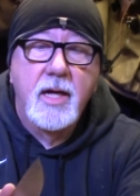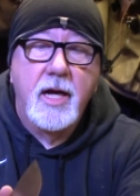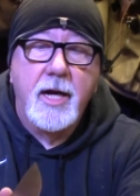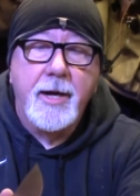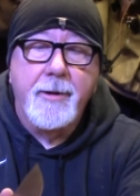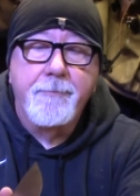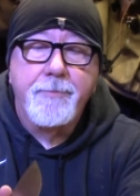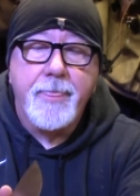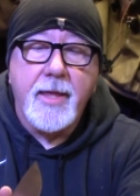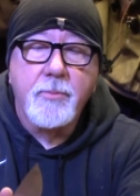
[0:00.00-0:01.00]
Um,
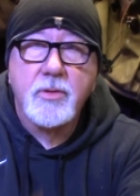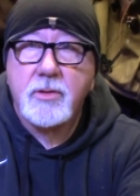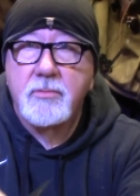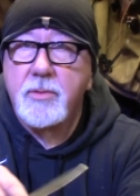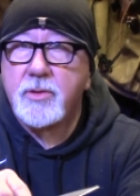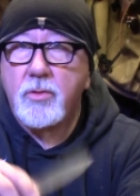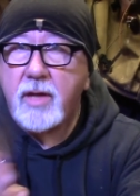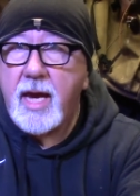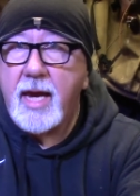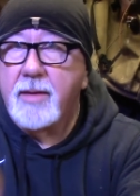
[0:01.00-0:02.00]
it was it was
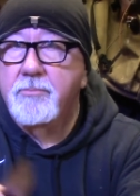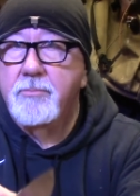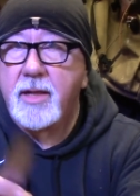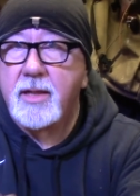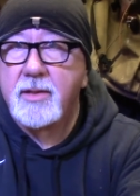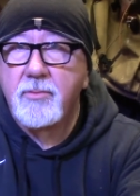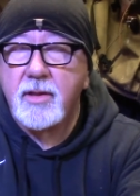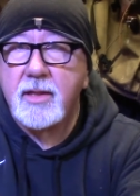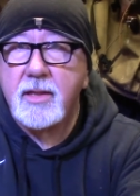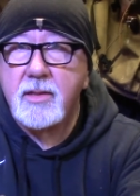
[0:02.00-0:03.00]
okay, but it
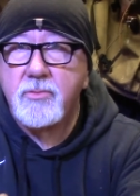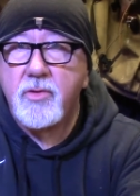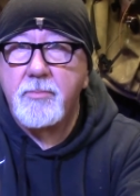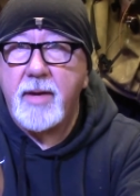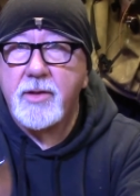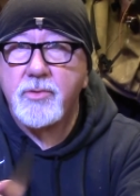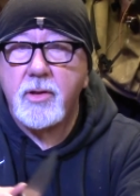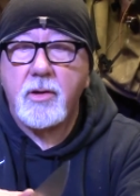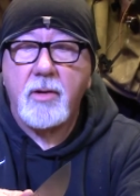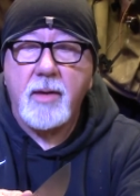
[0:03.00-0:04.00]
really didn't trip my
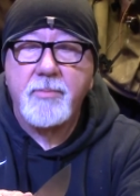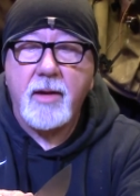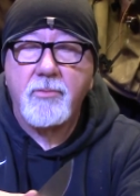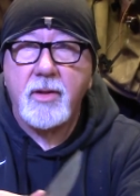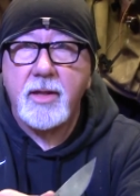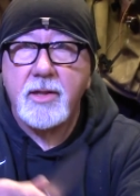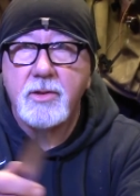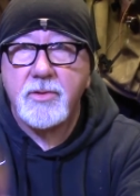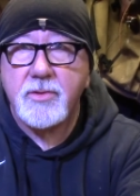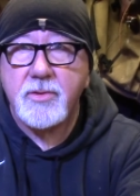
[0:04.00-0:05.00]
trigger. I'm not really into
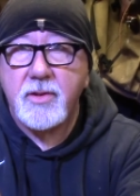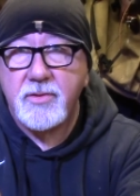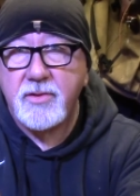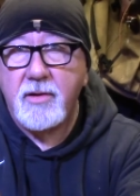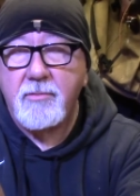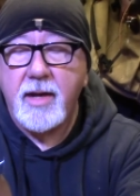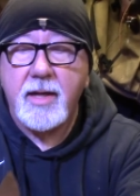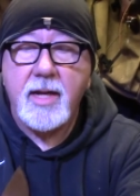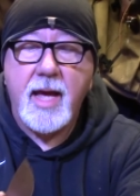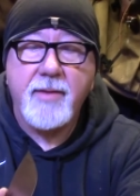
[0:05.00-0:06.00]
the
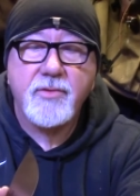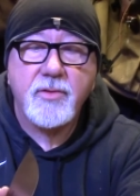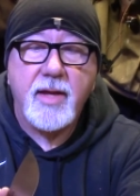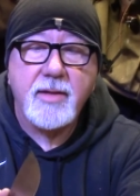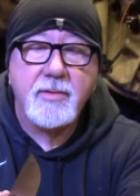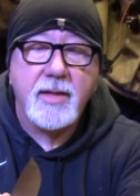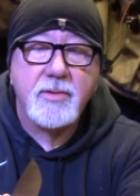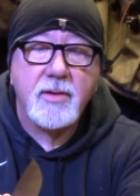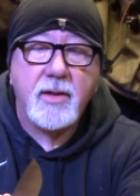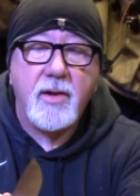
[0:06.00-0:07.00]
serrated knife, so that that
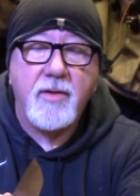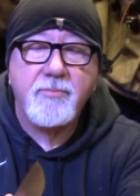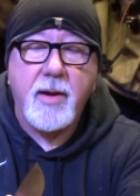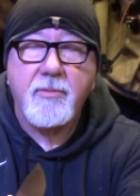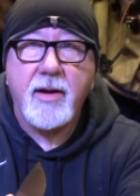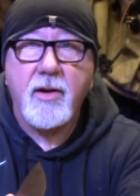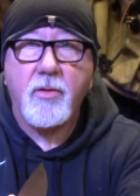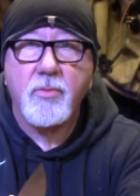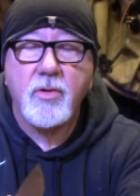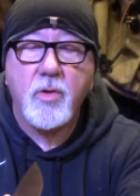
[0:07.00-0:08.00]
took it off my radar
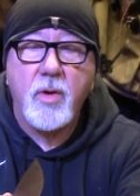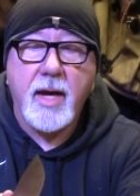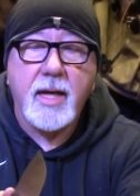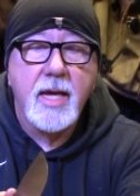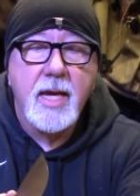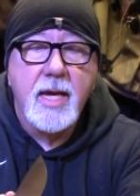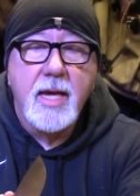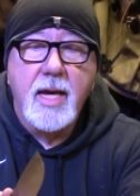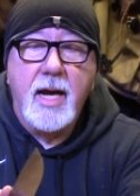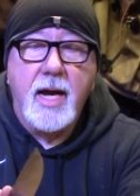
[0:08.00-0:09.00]
real quick.
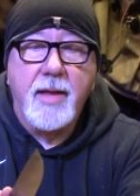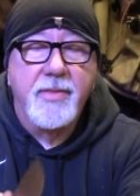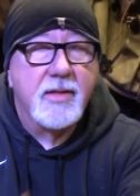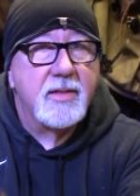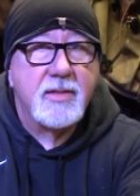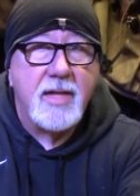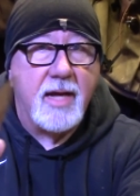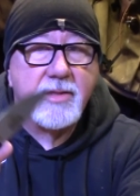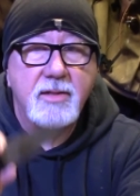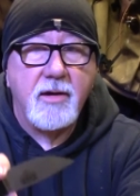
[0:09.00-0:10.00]
Uh, this is
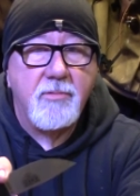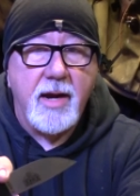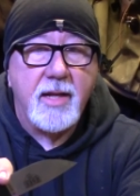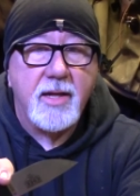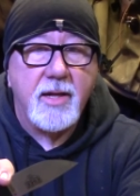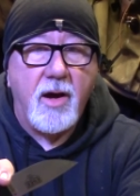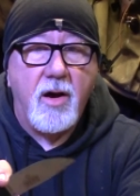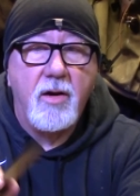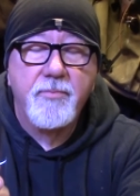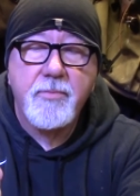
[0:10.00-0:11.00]
not serrated at
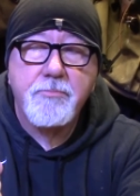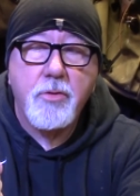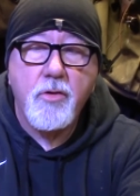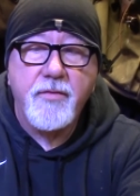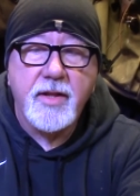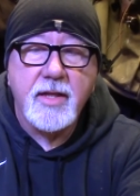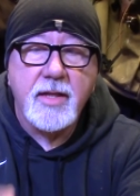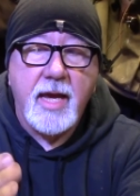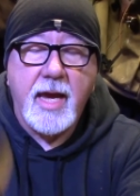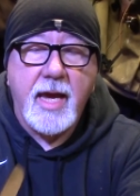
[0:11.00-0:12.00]
all. Perfect in
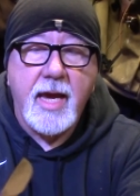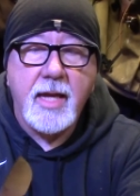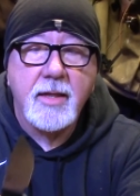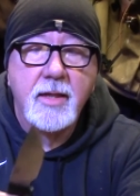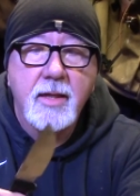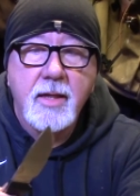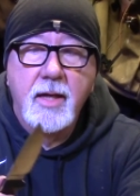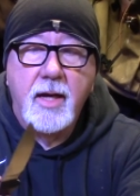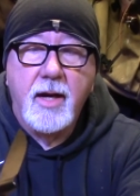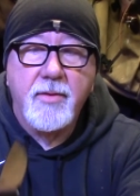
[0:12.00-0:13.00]
the hand.
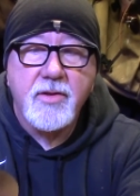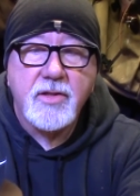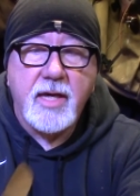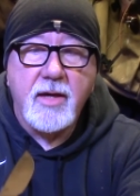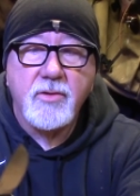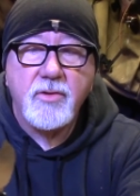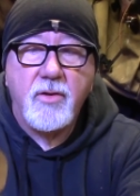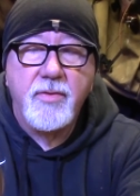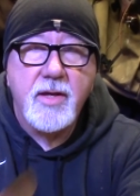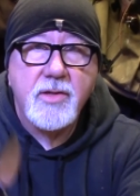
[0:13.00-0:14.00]
Uh, the scales
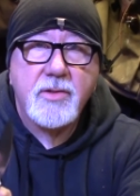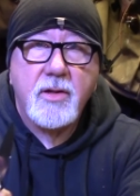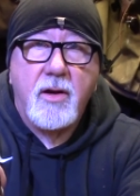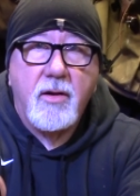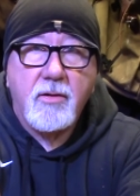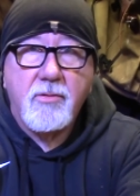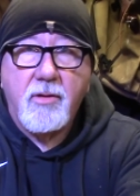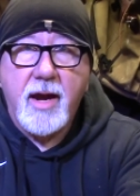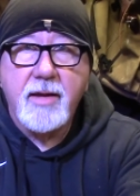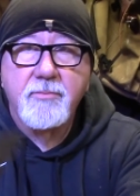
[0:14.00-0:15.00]
on this are
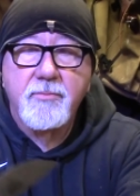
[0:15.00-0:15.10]
great.